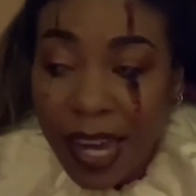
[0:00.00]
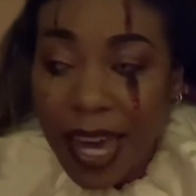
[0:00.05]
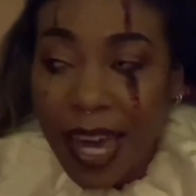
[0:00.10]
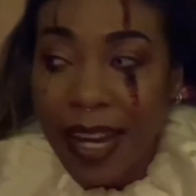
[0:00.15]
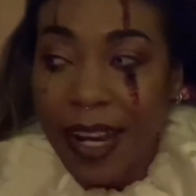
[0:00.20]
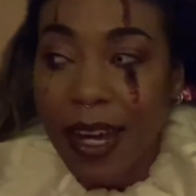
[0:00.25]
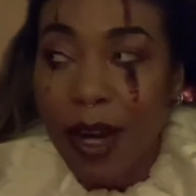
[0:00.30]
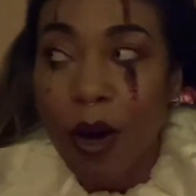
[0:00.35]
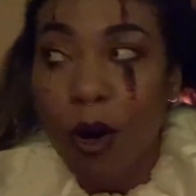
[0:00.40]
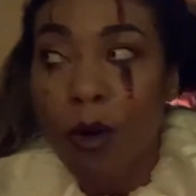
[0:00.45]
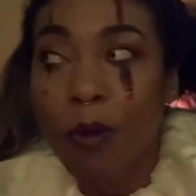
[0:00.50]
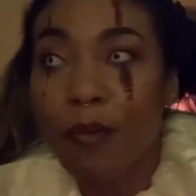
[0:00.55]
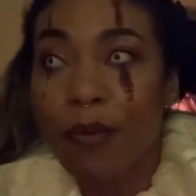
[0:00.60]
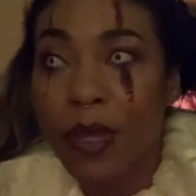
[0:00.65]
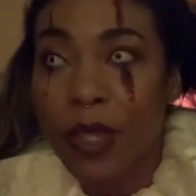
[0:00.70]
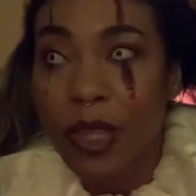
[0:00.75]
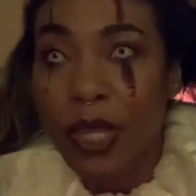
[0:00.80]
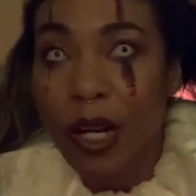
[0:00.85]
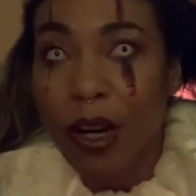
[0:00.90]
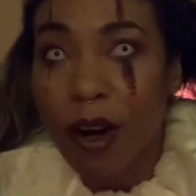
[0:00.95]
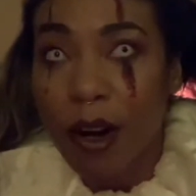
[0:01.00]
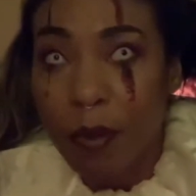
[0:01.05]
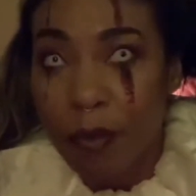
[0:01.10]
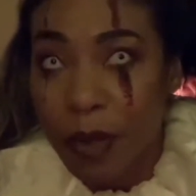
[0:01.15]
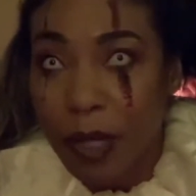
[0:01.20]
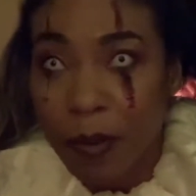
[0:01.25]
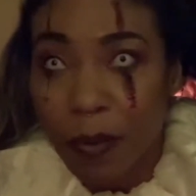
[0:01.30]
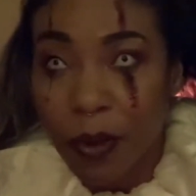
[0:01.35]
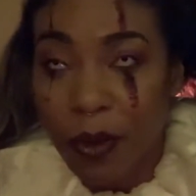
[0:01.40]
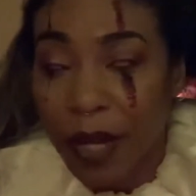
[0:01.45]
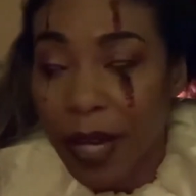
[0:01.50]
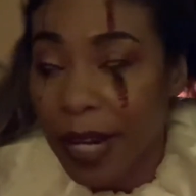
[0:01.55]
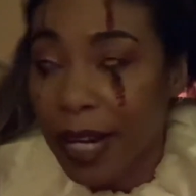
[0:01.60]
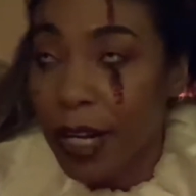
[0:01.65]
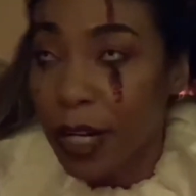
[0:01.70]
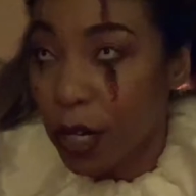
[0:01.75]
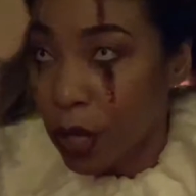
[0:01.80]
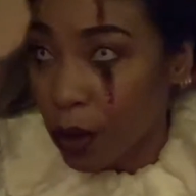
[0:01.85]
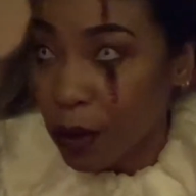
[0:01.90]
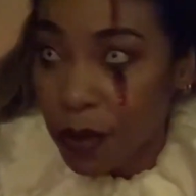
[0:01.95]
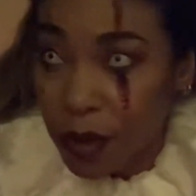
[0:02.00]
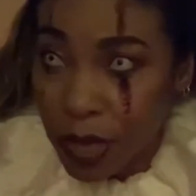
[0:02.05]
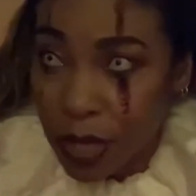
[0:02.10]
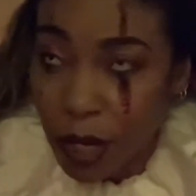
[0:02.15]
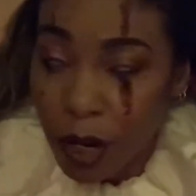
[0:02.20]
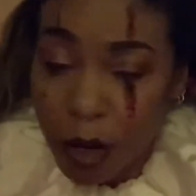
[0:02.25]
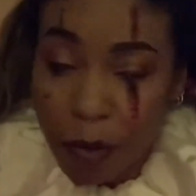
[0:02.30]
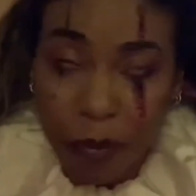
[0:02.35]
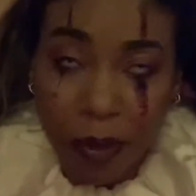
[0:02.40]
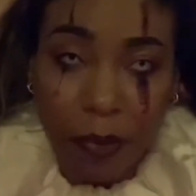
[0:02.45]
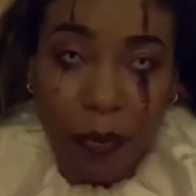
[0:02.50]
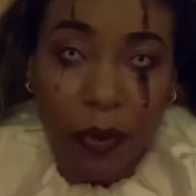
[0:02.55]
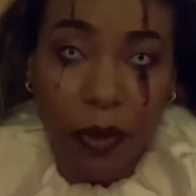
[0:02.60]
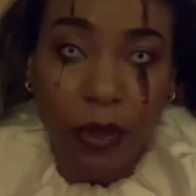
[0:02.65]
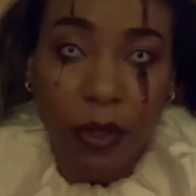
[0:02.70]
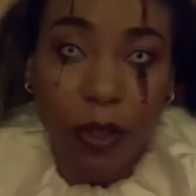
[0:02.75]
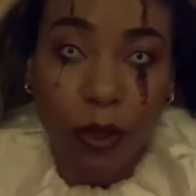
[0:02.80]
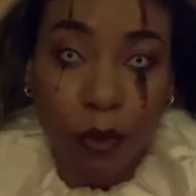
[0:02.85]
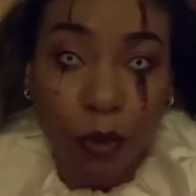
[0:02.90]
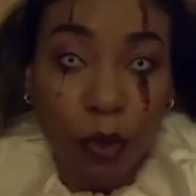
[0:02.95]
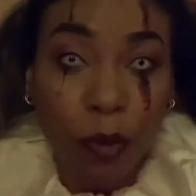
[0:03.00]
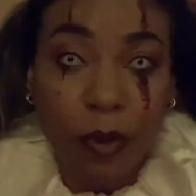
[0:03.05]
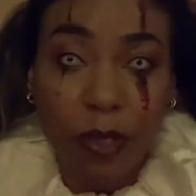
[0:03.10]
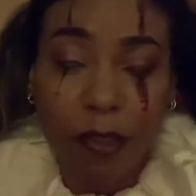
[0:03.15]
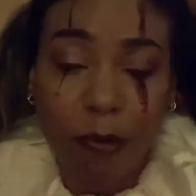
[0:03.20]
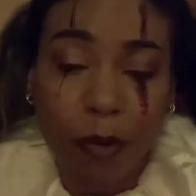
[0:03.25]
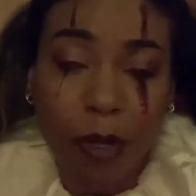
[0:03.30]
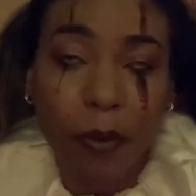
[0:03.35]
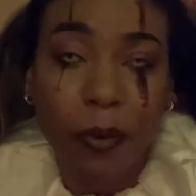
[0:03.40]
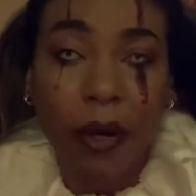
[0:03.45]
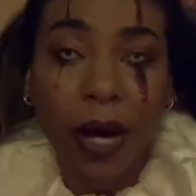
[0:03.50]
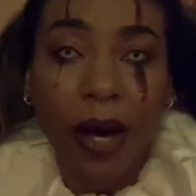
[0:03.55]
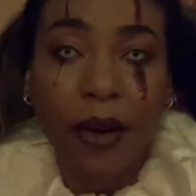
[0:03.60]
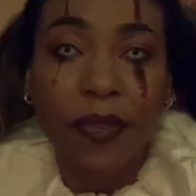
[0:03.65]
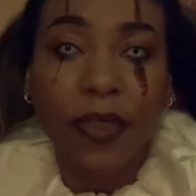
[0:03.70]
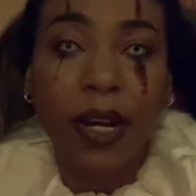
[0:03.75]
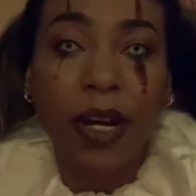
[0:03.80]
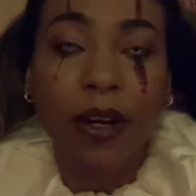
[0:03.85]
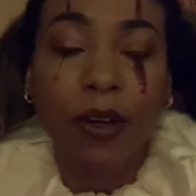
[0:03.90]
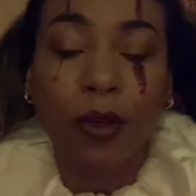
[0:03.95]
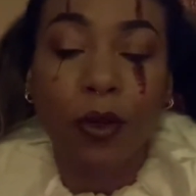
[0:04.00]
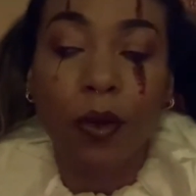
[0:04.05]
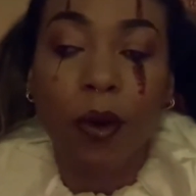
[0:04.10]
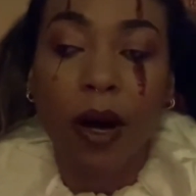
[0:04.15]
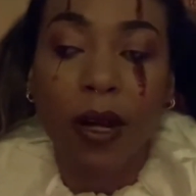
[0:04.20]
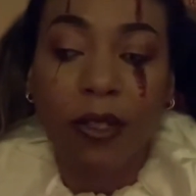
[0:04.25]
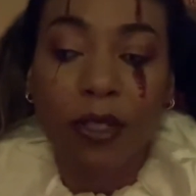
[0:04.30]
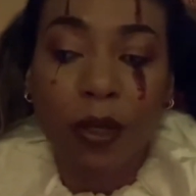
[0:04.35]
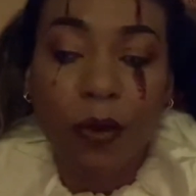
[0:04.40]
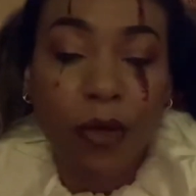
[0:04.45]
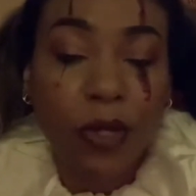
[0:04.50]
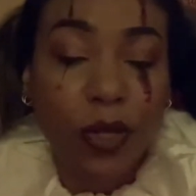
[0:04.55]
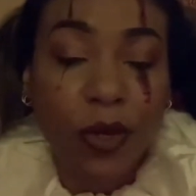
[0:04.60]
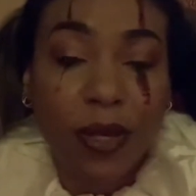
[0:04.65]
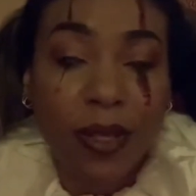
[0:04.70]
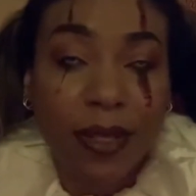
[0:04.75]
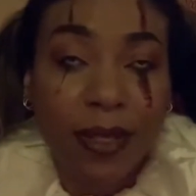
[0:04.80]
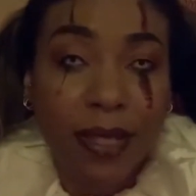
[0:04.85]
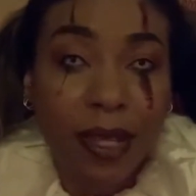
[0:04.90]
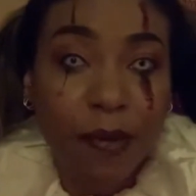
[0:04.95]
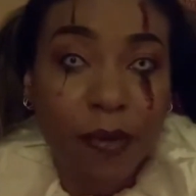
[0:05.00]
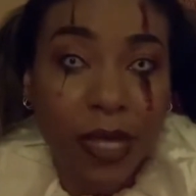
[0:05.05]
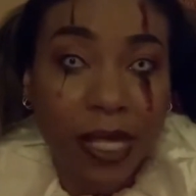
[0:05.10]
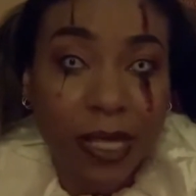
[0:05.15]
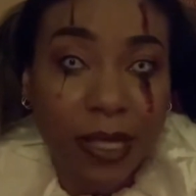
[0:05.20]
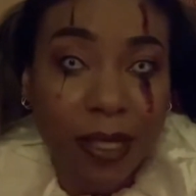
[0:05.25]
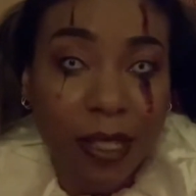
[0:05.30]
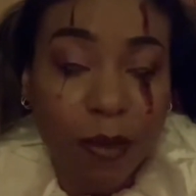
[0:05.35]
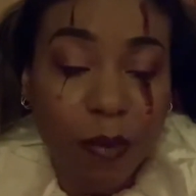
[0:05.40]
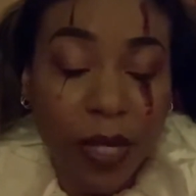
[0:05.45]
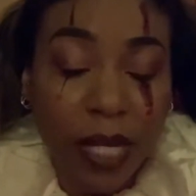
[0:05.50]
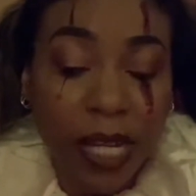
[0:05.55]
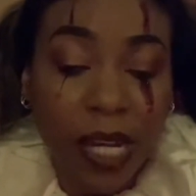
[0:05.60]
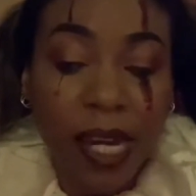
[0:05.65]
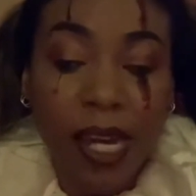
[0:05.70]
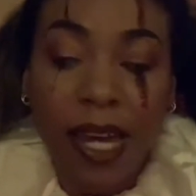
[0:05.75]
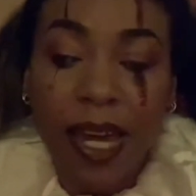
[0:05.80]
And I hope that there are people, and I know that there are people, groups of people out there who also enjoy the same things as me.